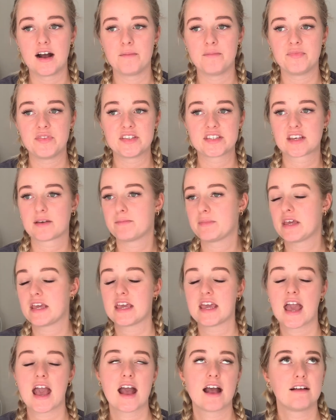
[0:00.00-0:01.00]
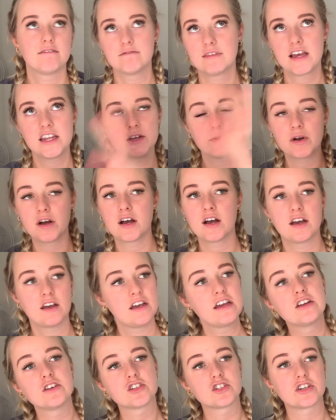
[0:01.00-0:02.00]
This can be anywhere
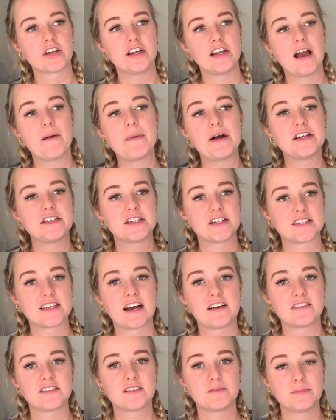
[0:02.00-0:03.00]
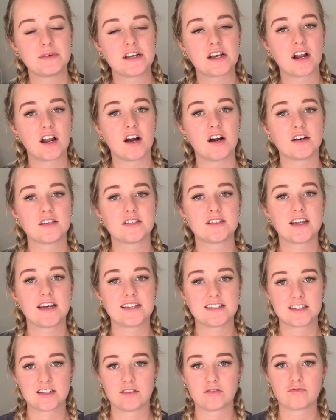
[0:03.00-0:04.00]
in Australia, but it does have to be classed
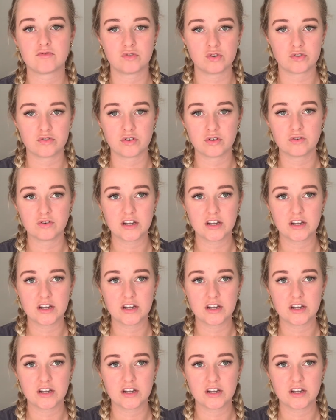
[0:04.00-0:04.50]
as rural.